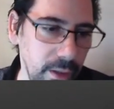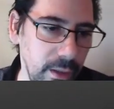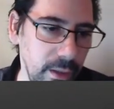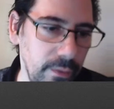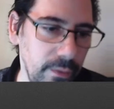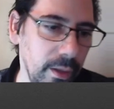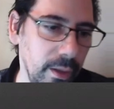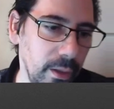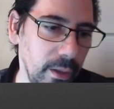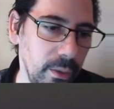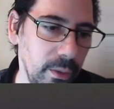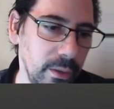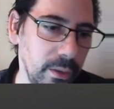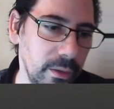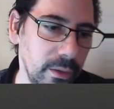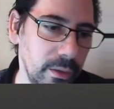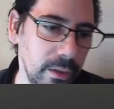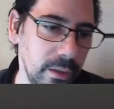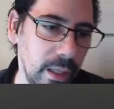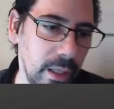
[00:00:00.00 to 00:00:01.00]
If I can go to
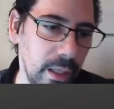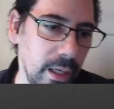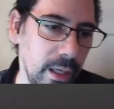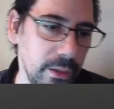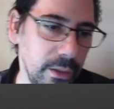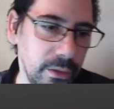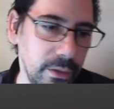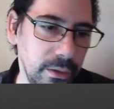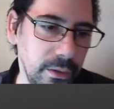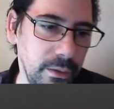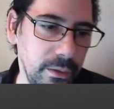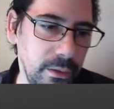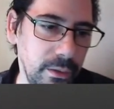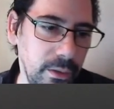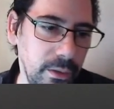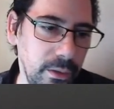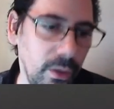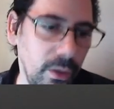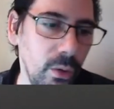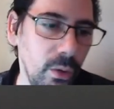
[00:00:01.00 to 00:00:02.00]

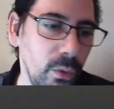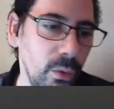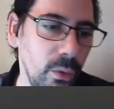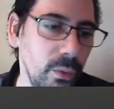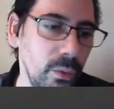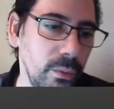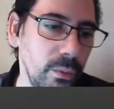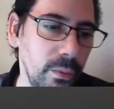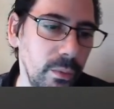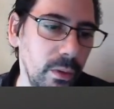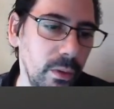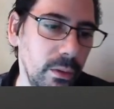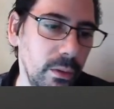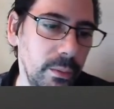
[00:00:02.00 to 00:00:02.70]
/home